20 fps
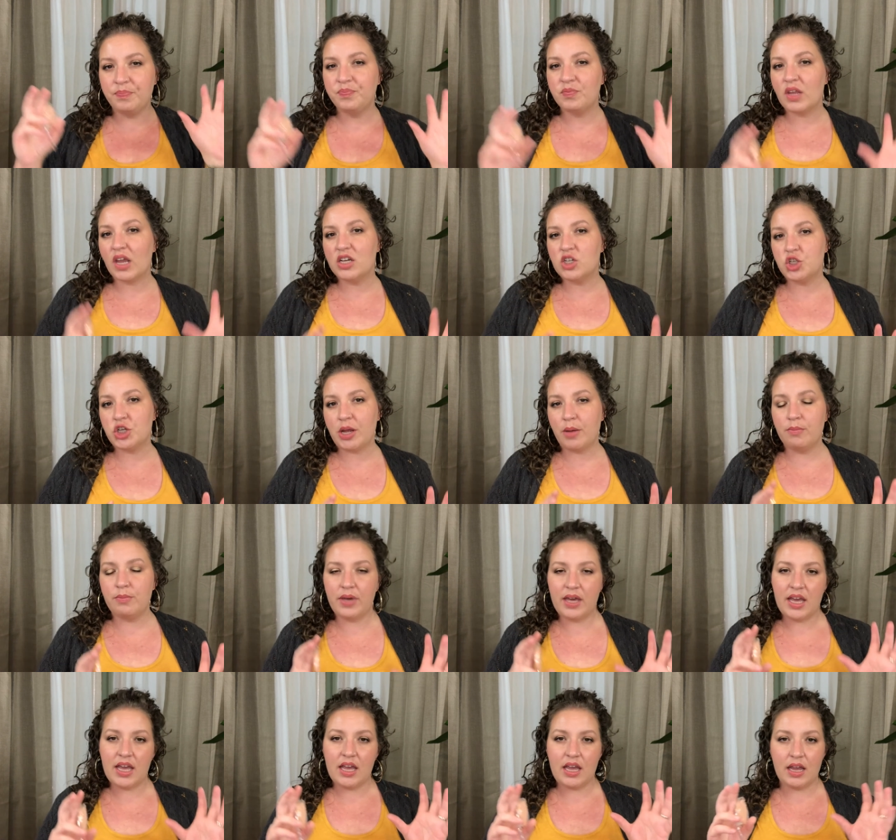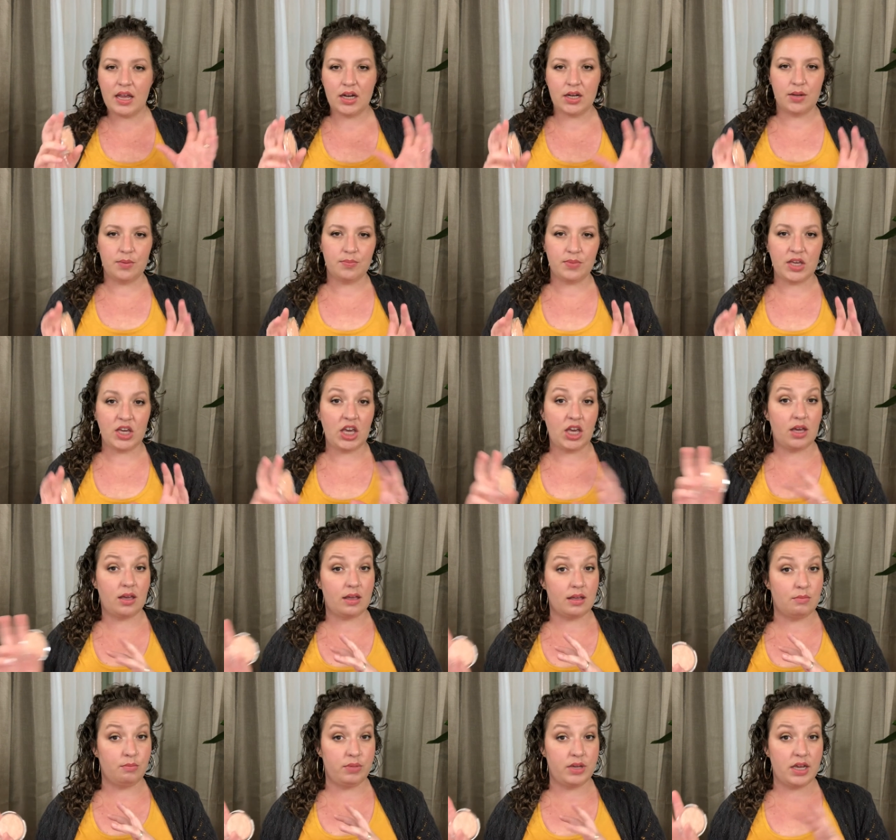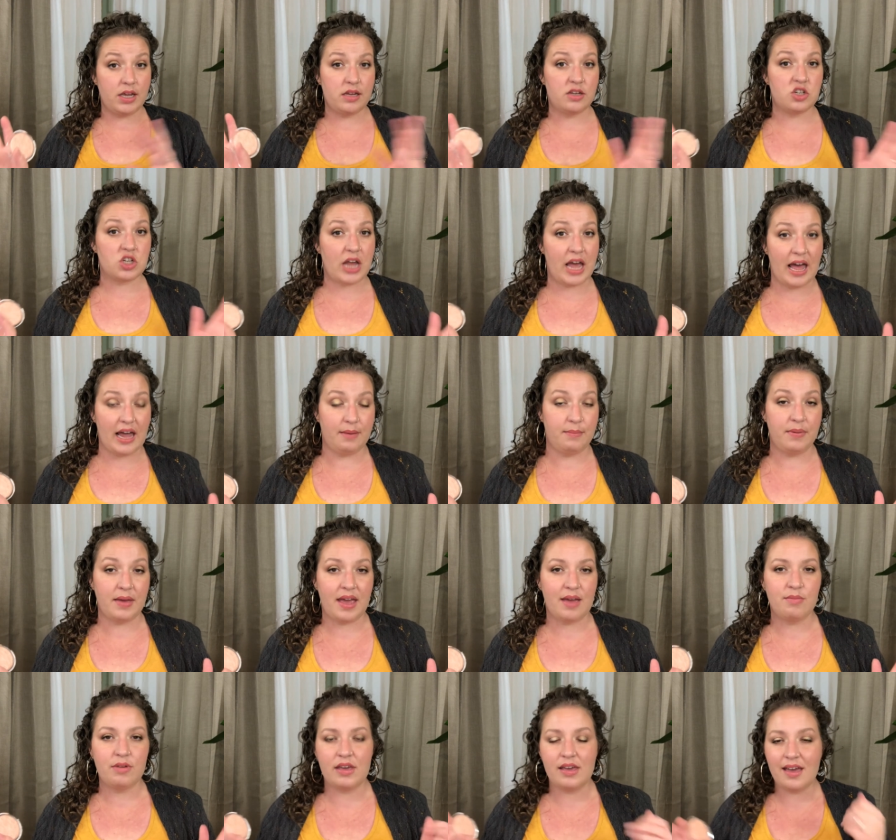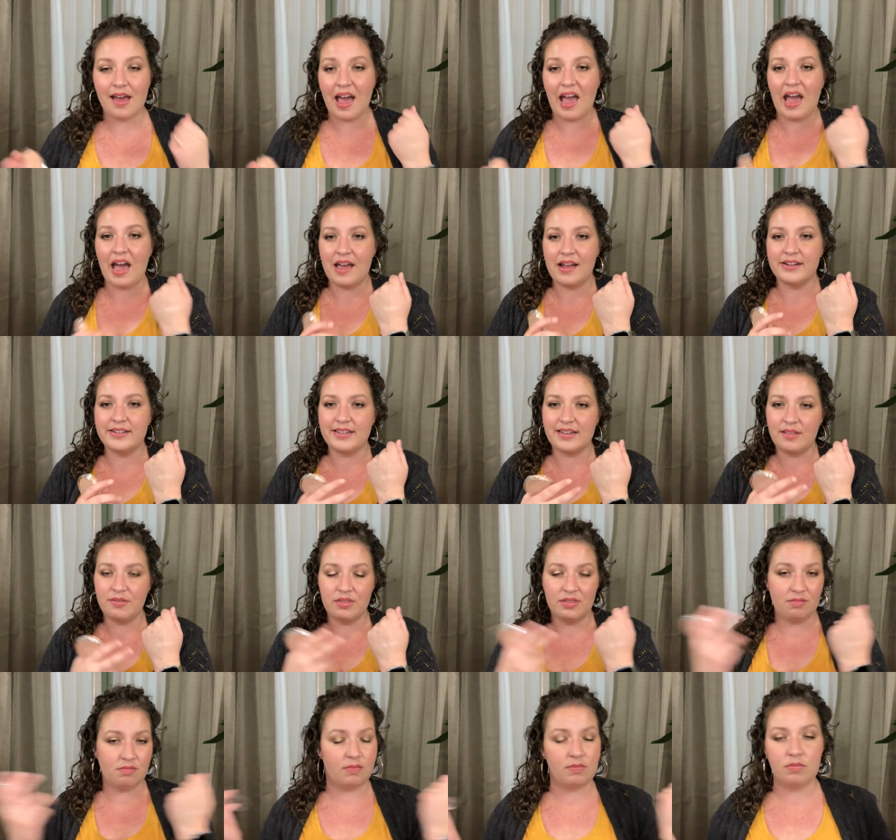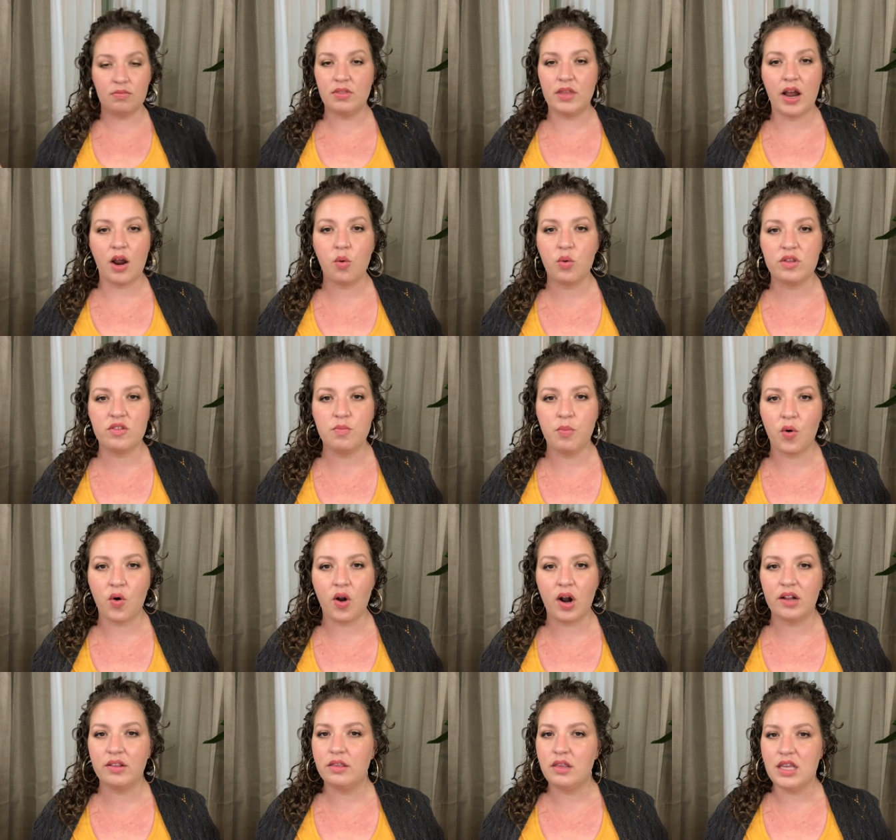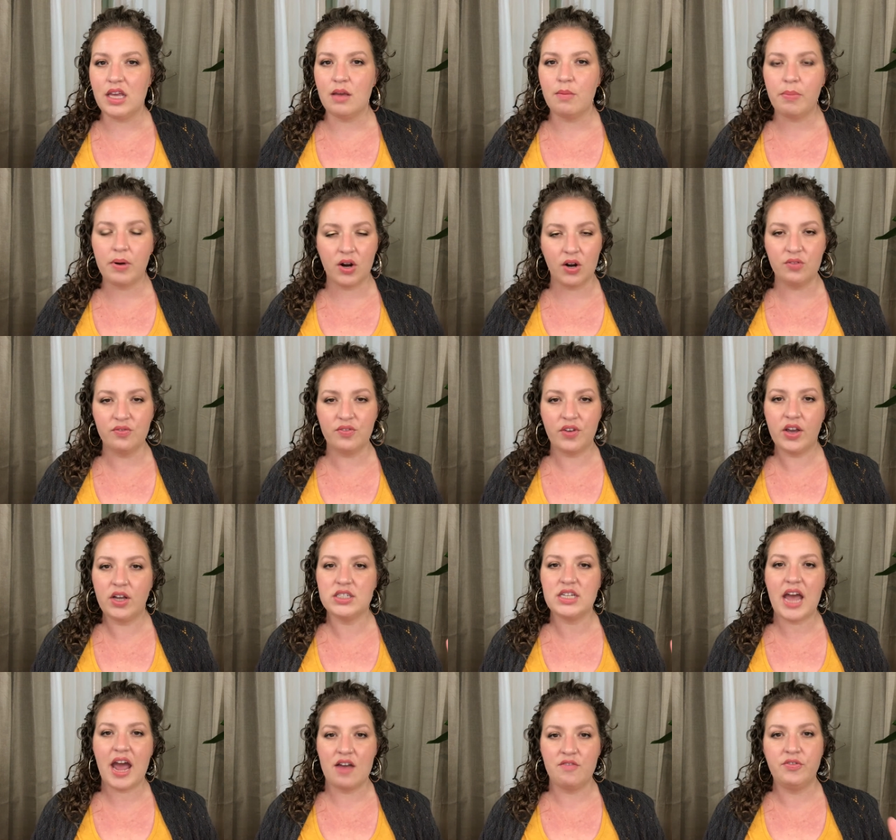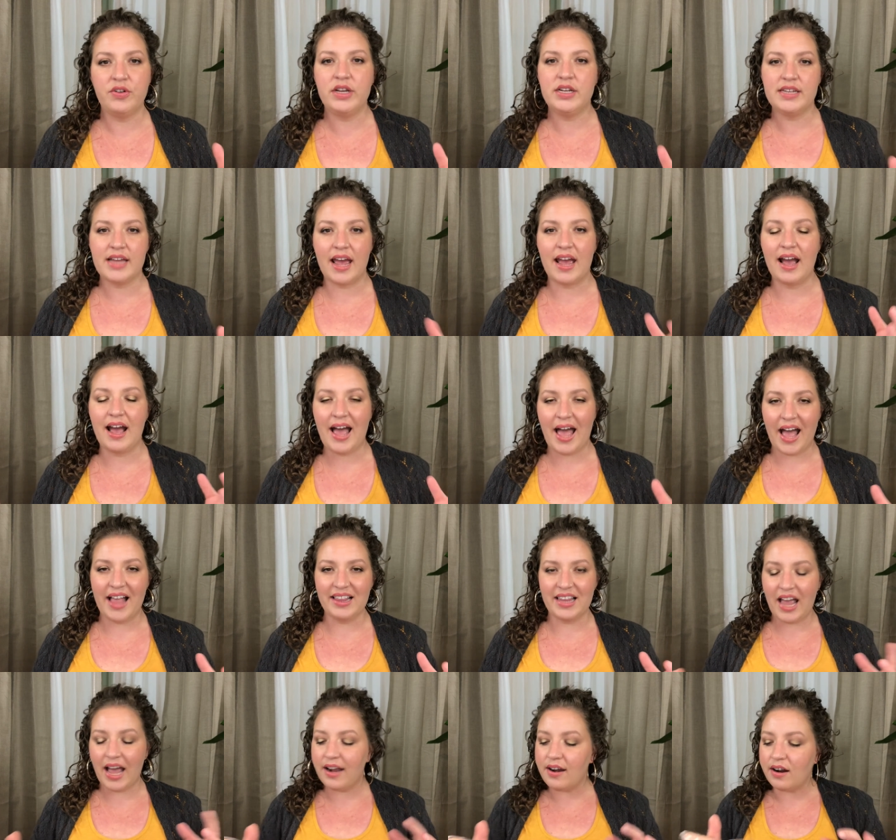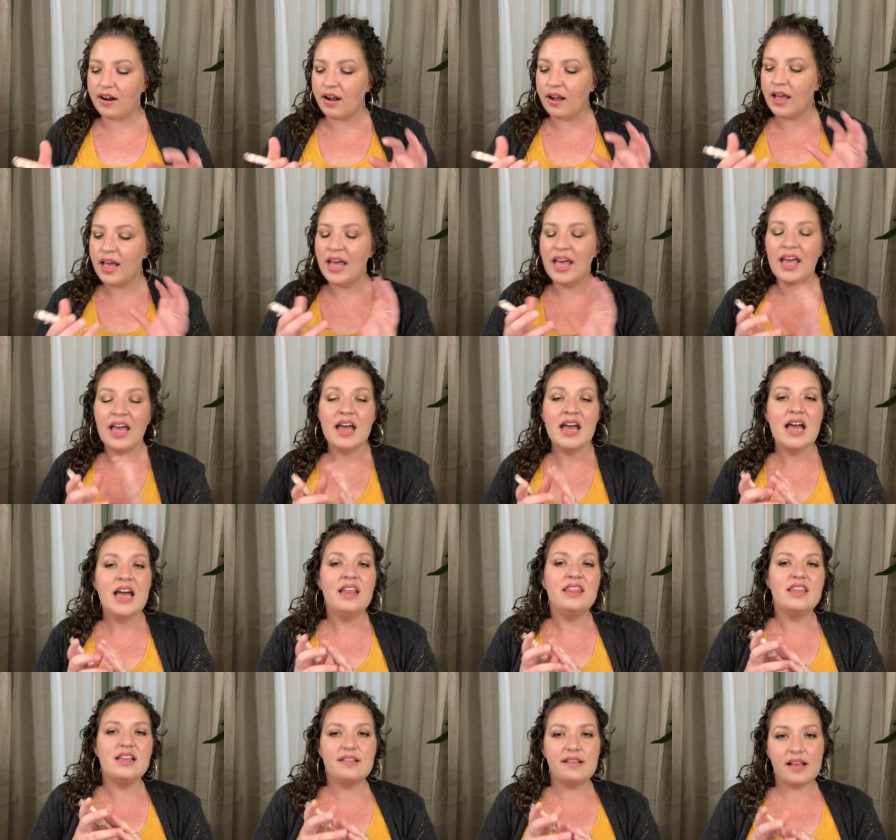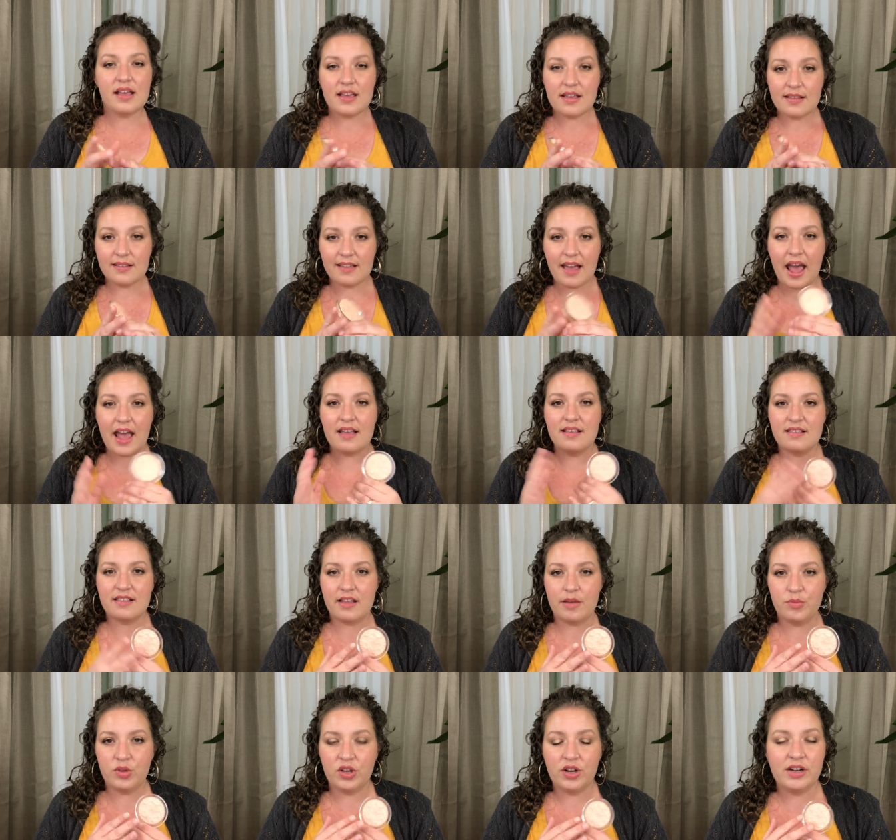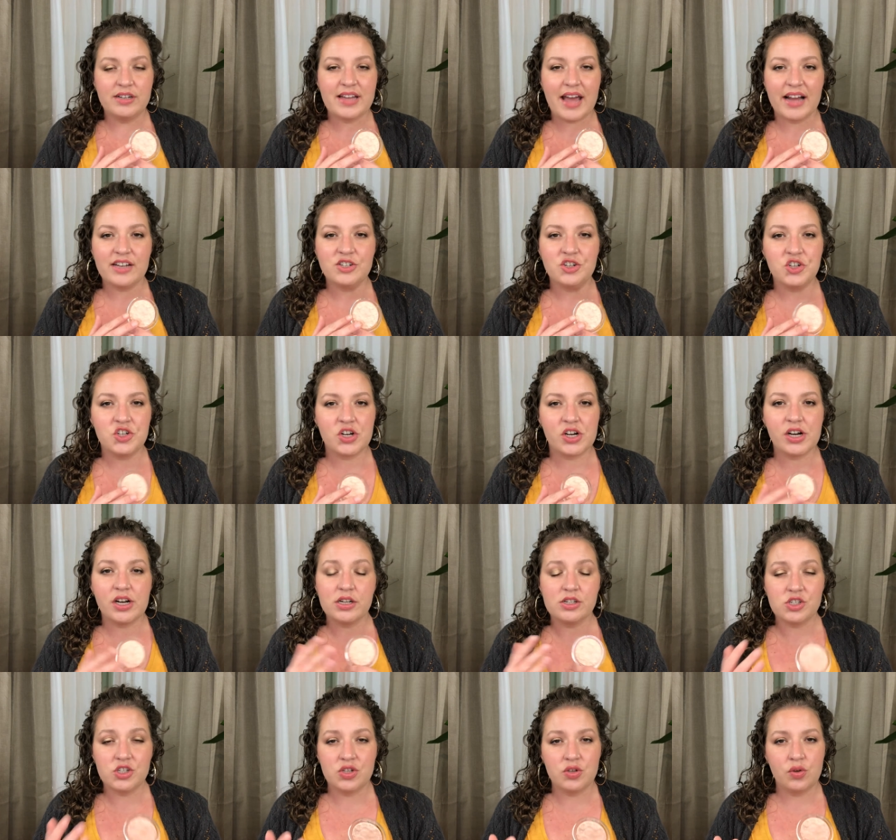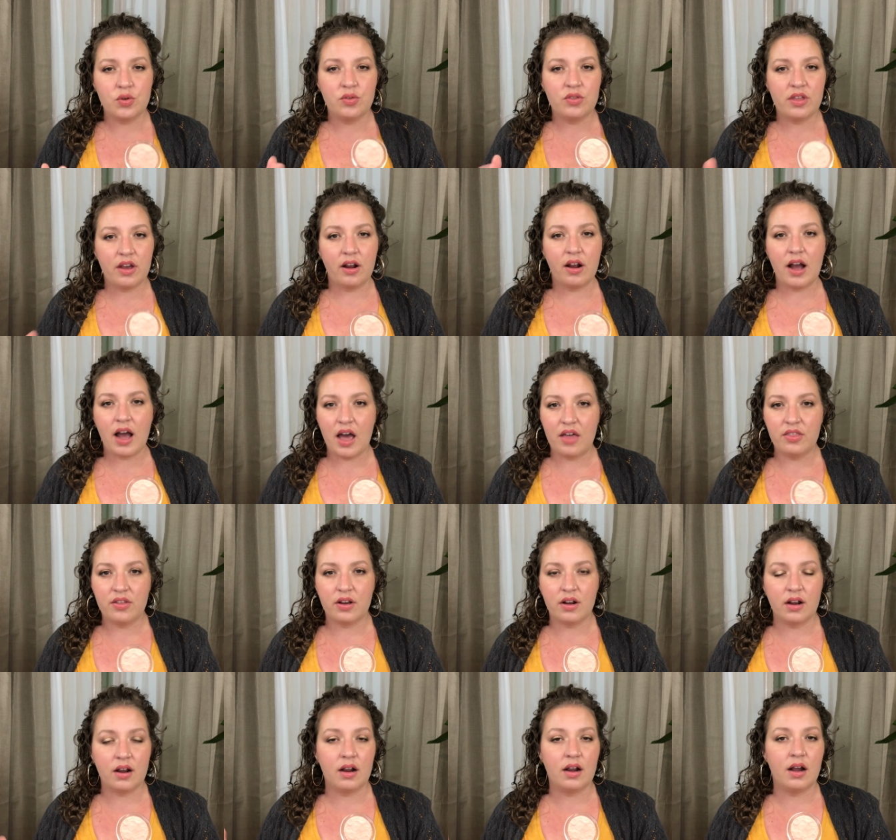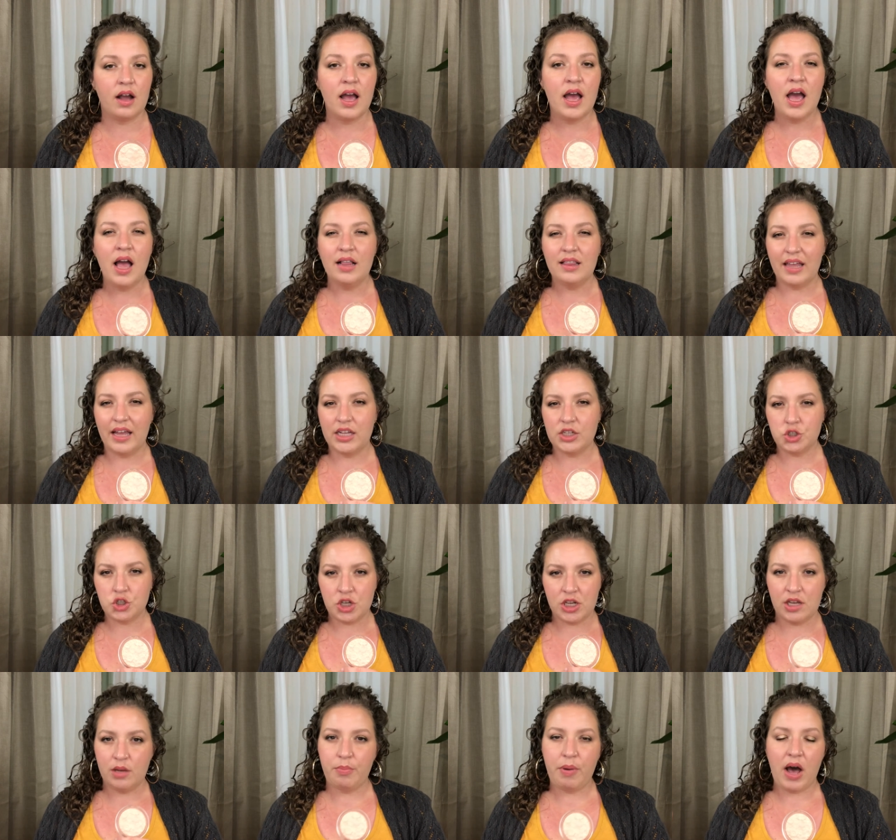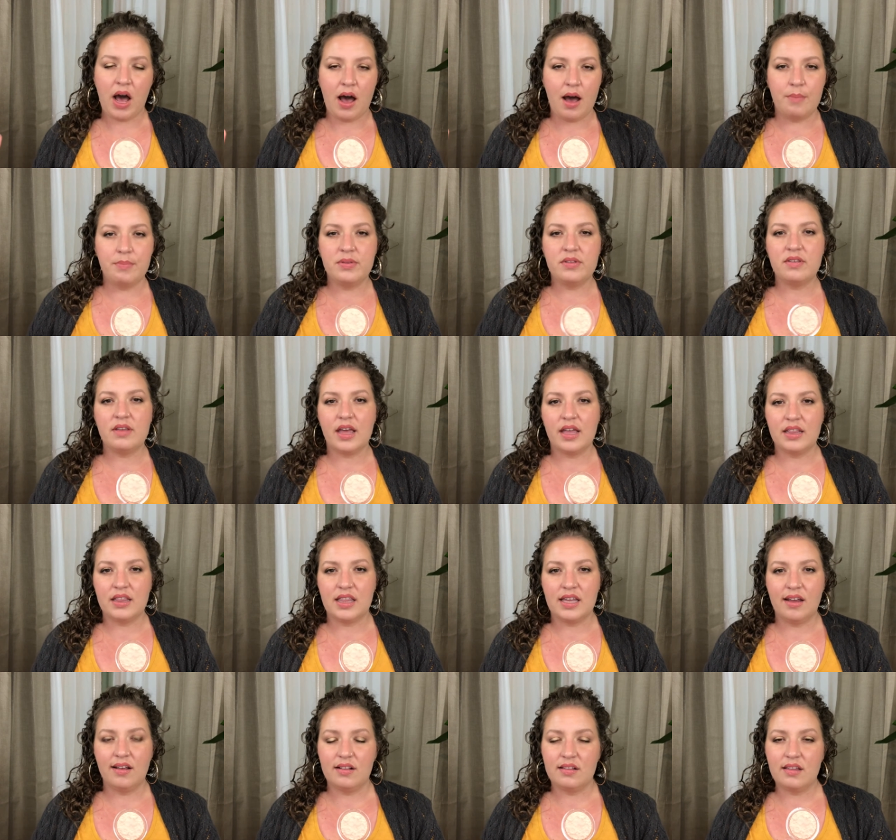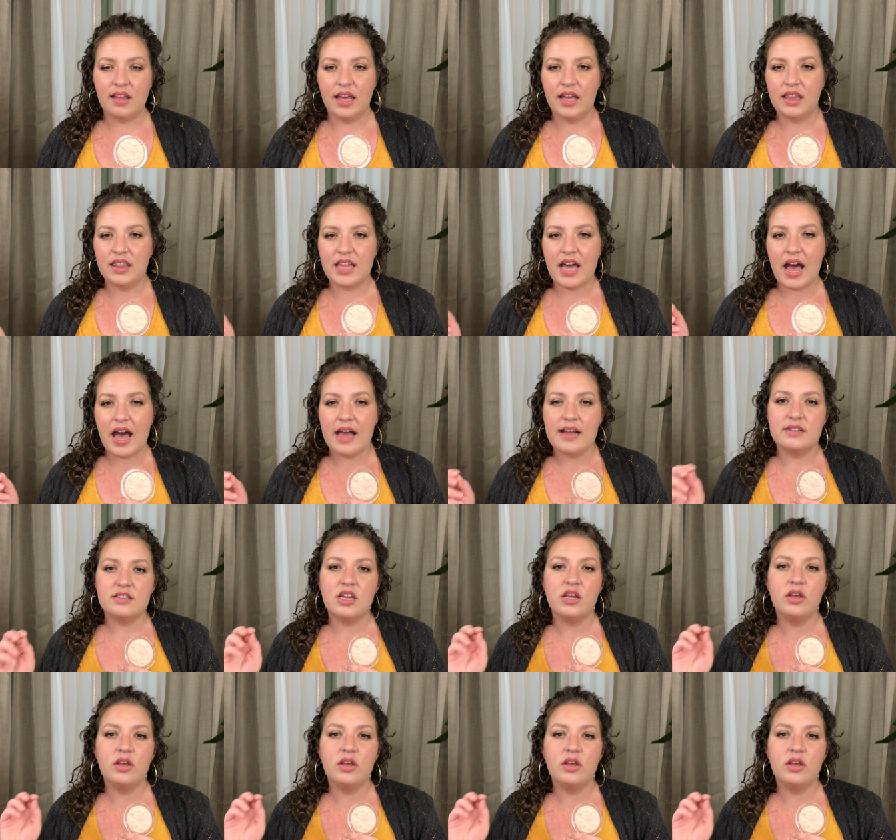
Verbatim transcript: champagne, pink, and peach had a baby, and there was born the perfect everyday highlighter. This is a similar texture to their other like cheek pops and things like that.